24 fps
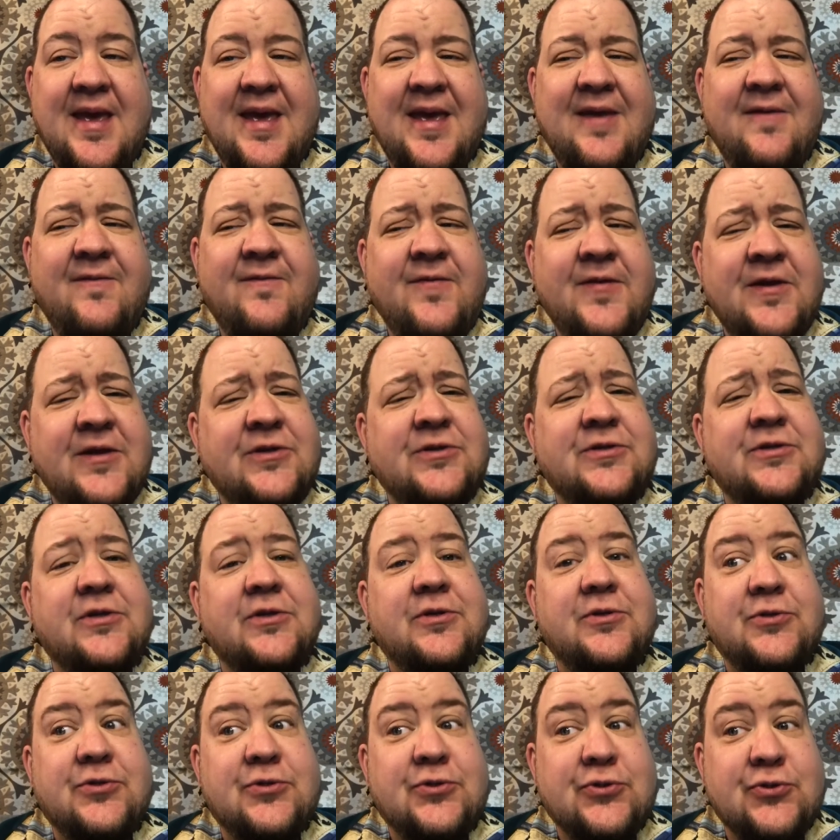It feels
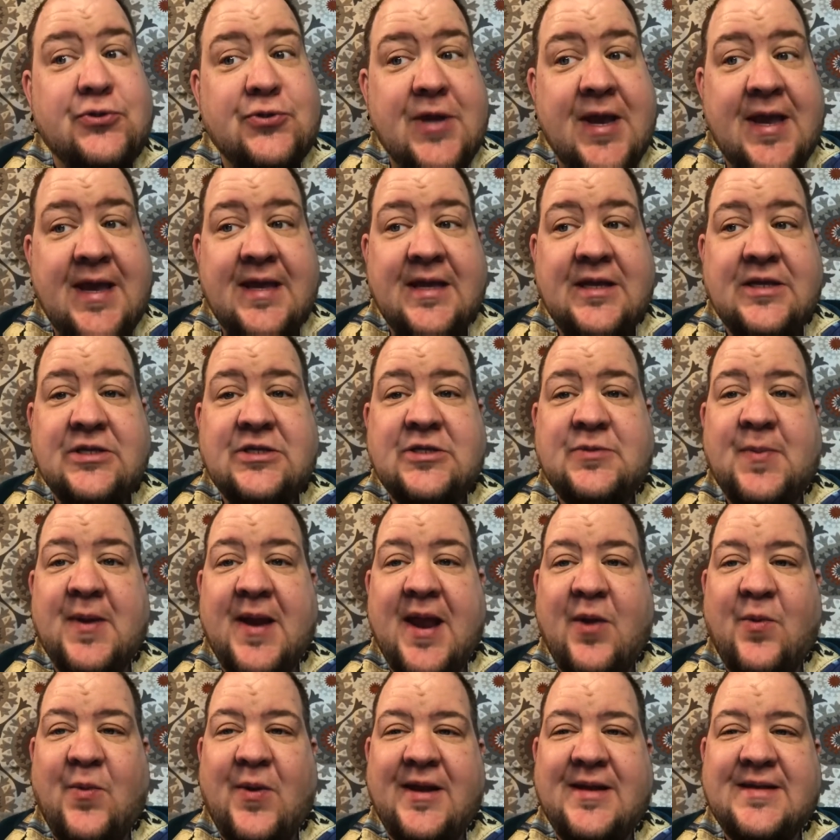strange, but
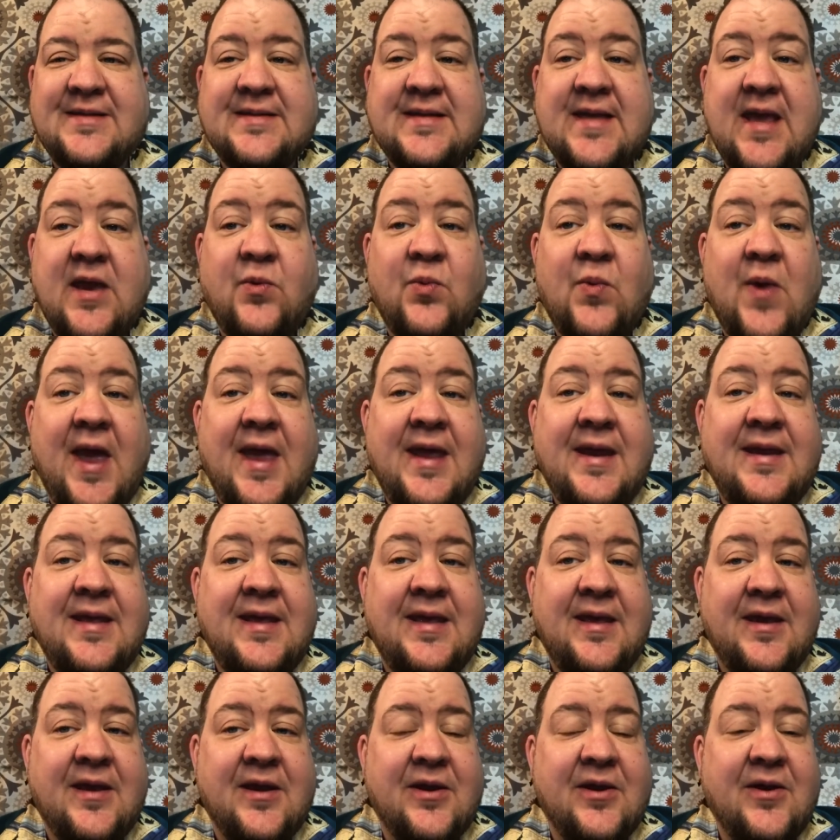I want to say right
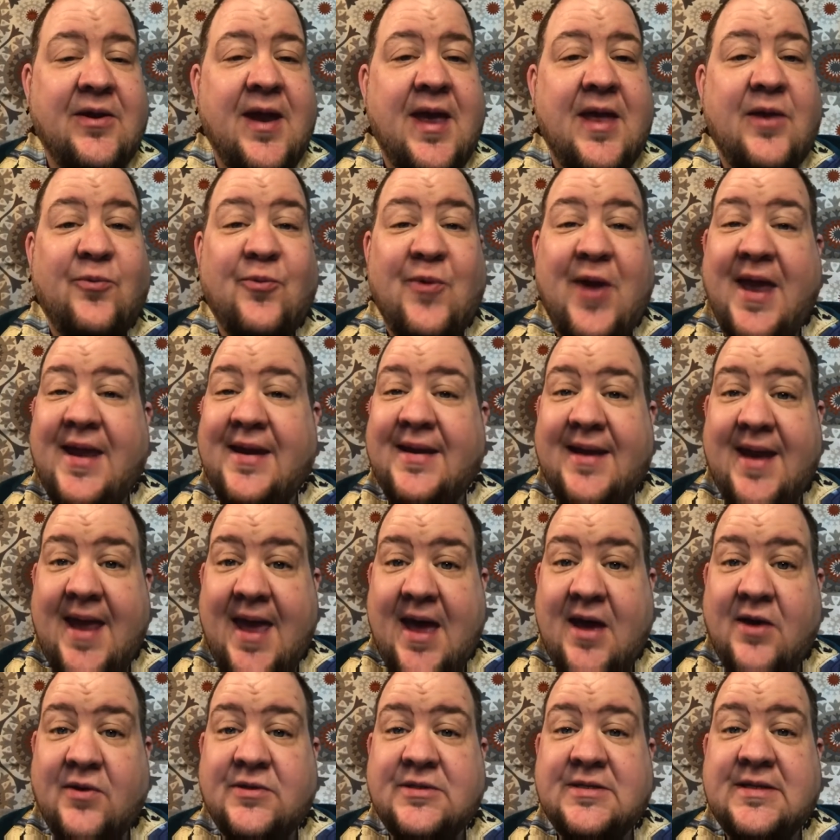here and right
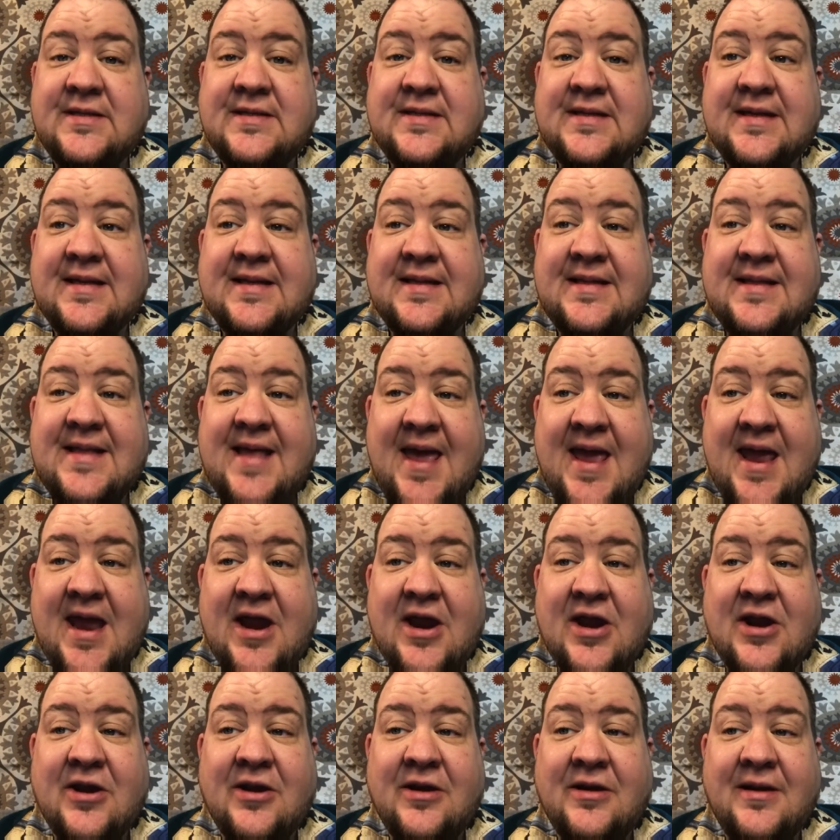now to
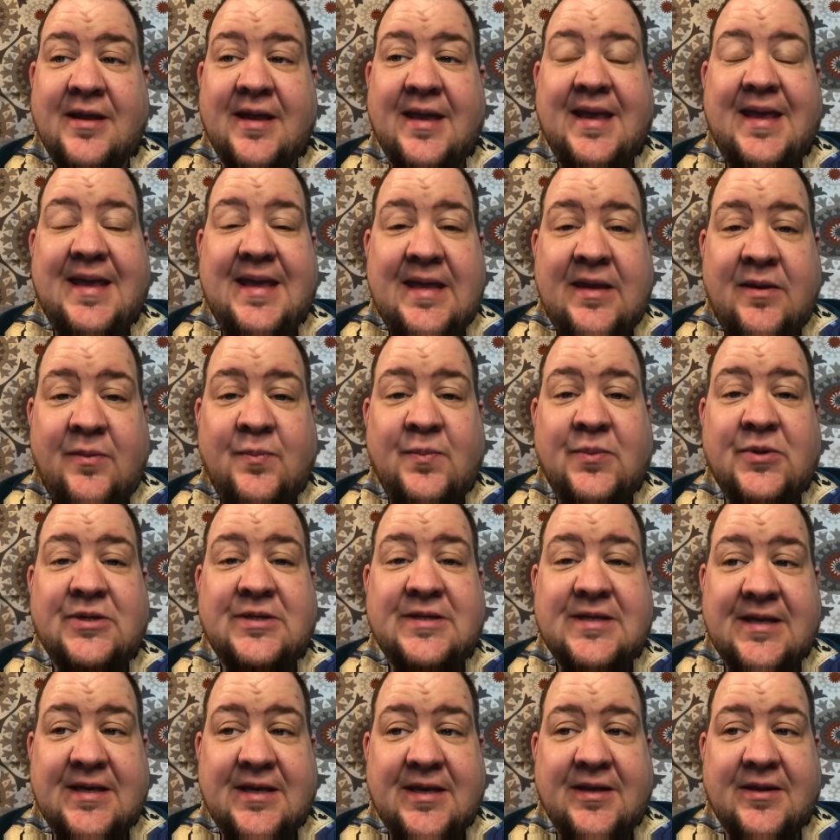declare in
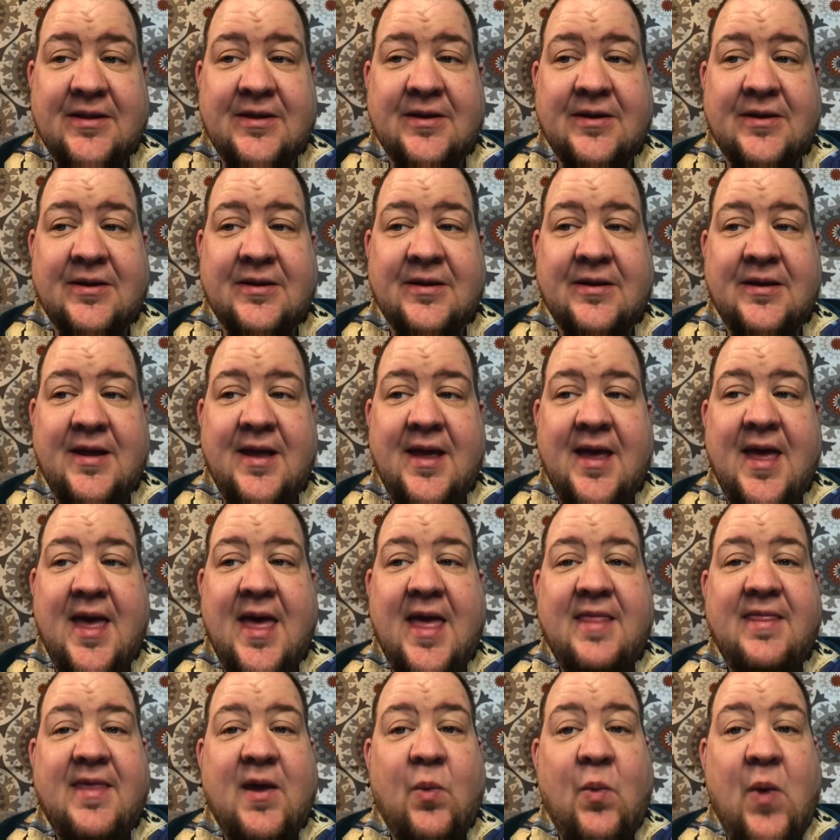particular
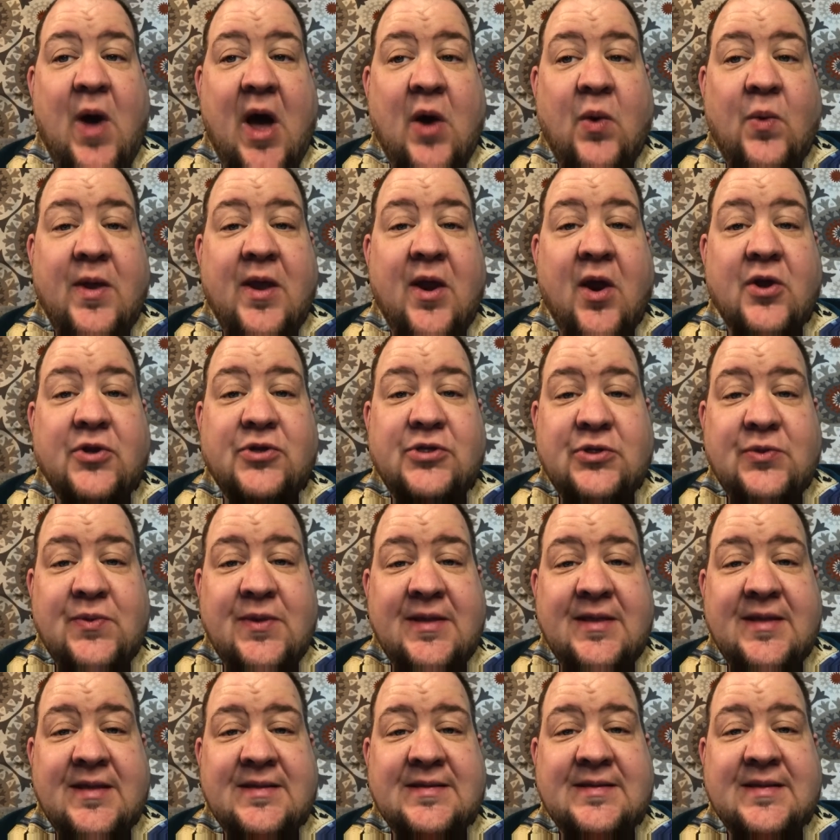that while we are
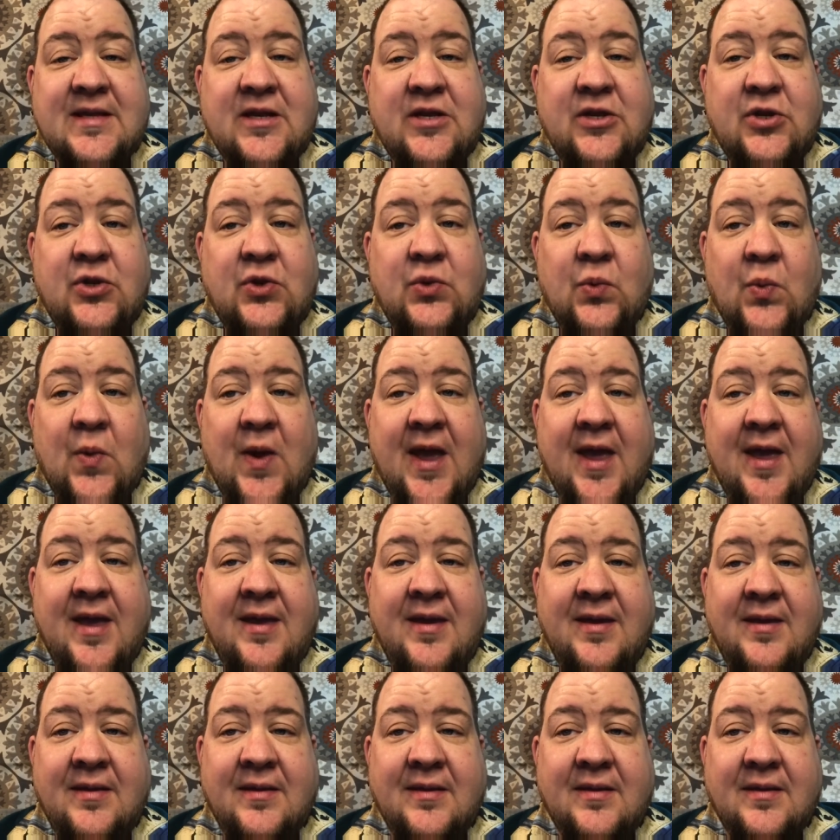doing this in a new
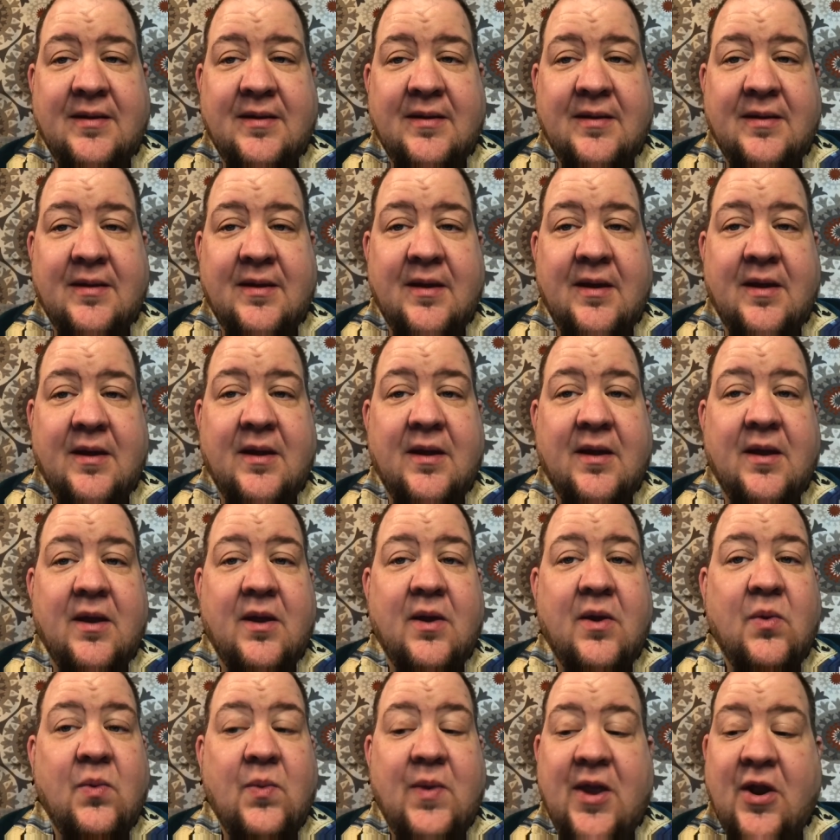way,
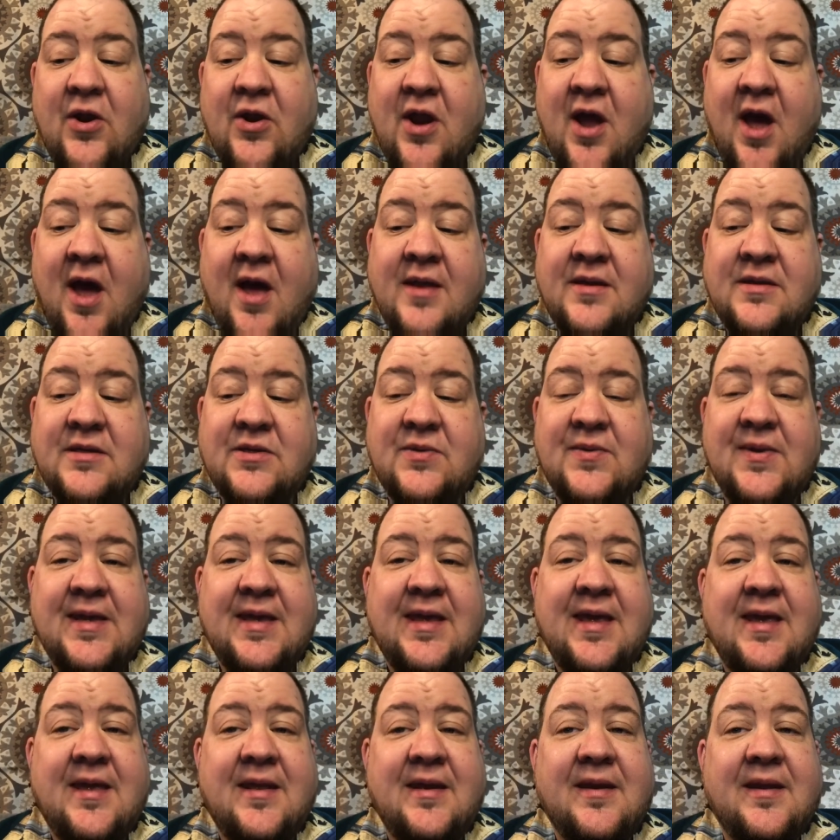we are not doing
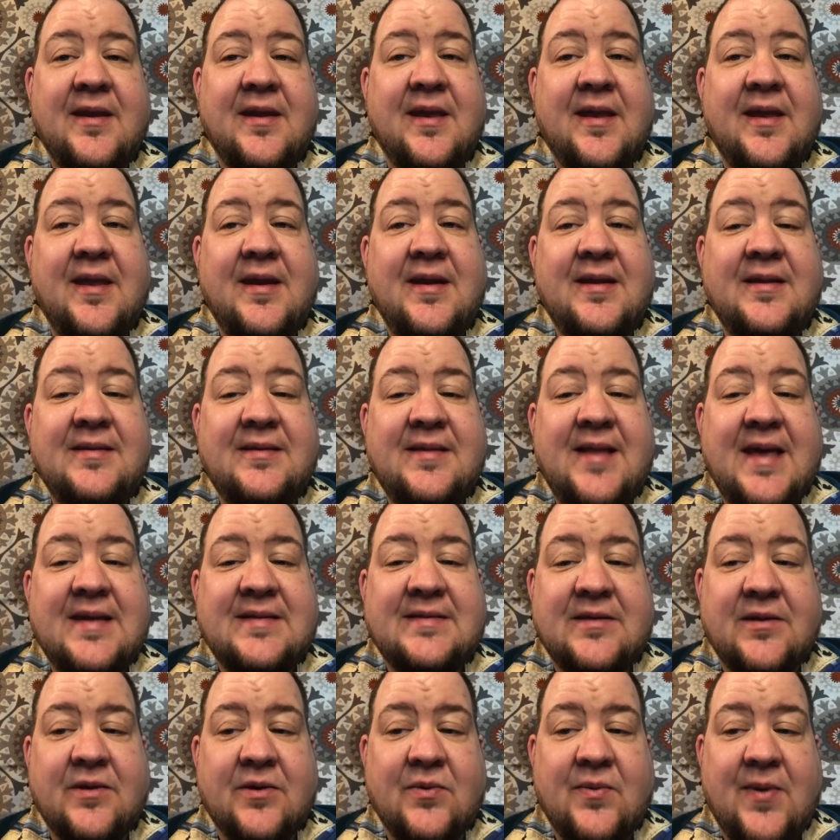it in a
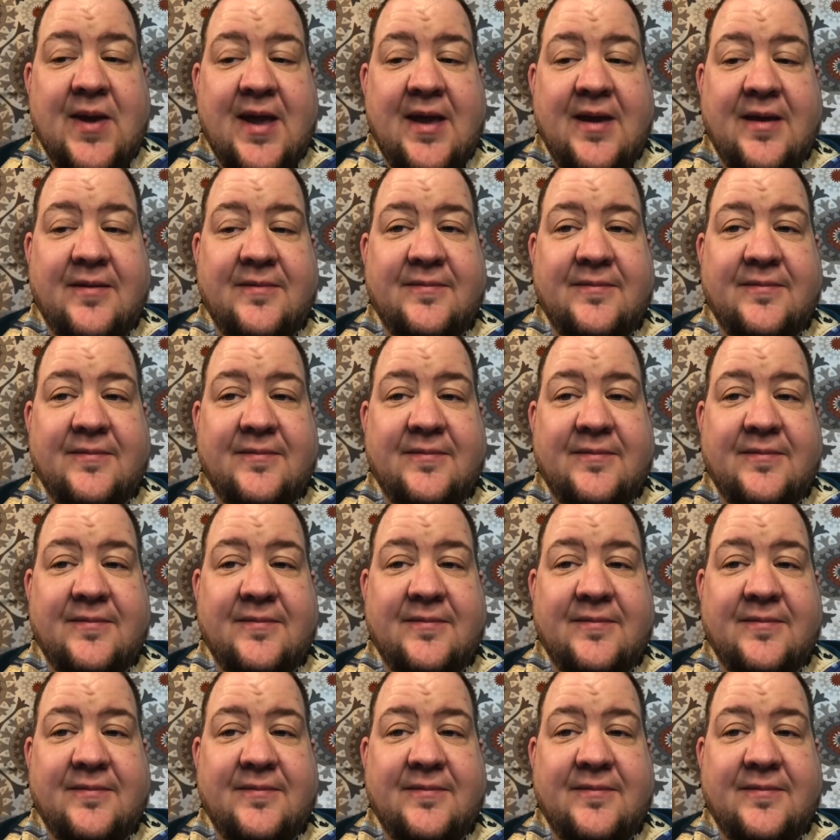lesser way.